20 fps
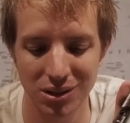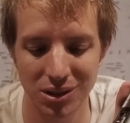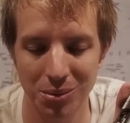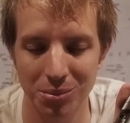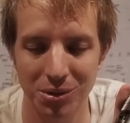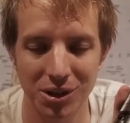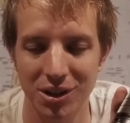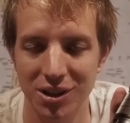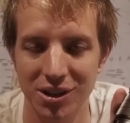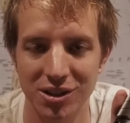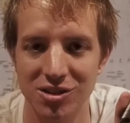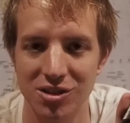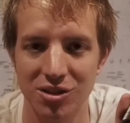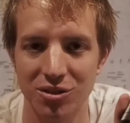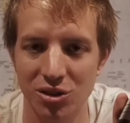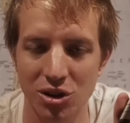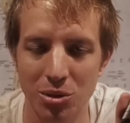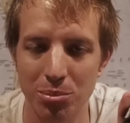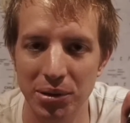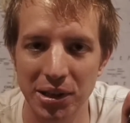I mean, it's a
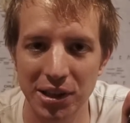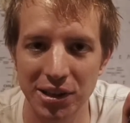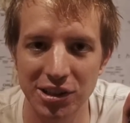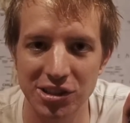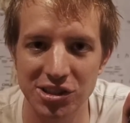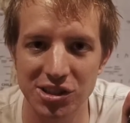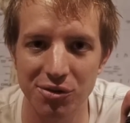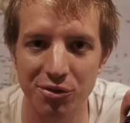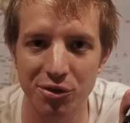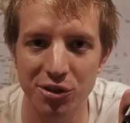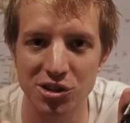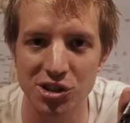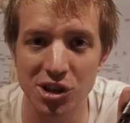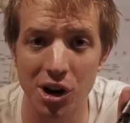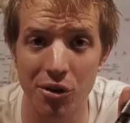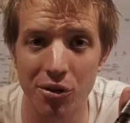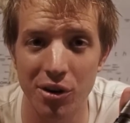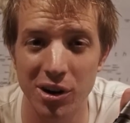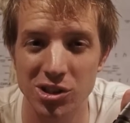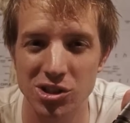completely different
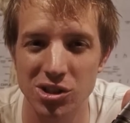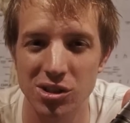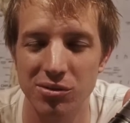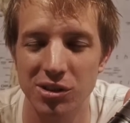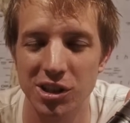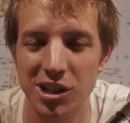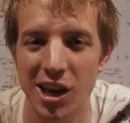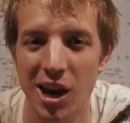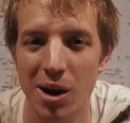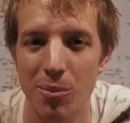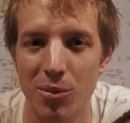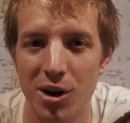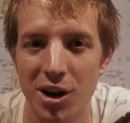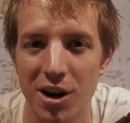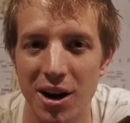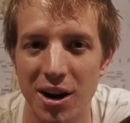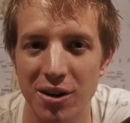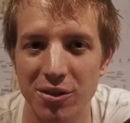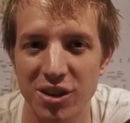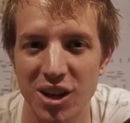generation of a camera,
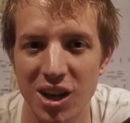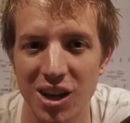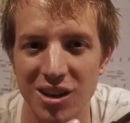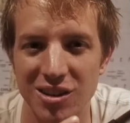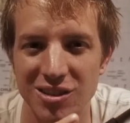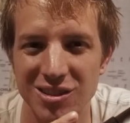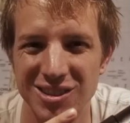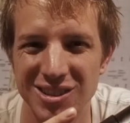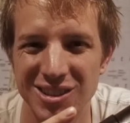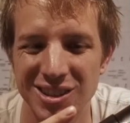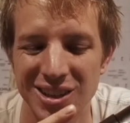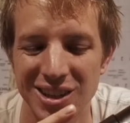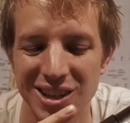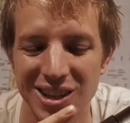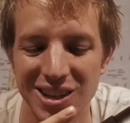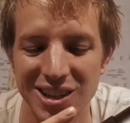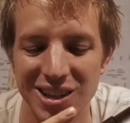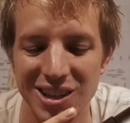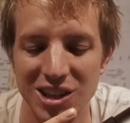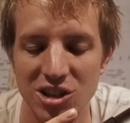and I think it
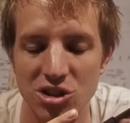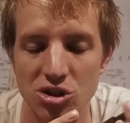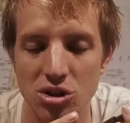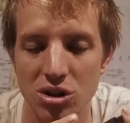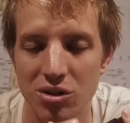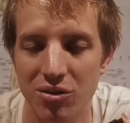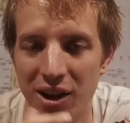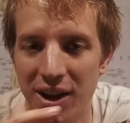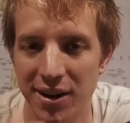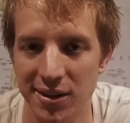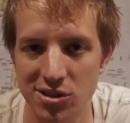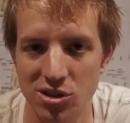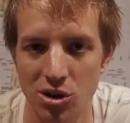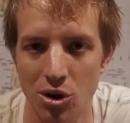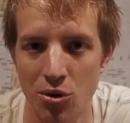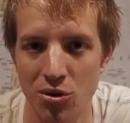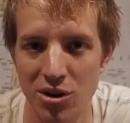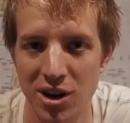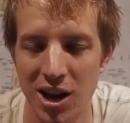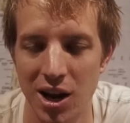should have had its
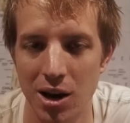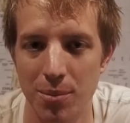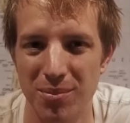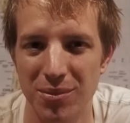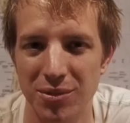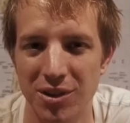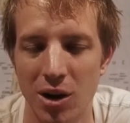own name.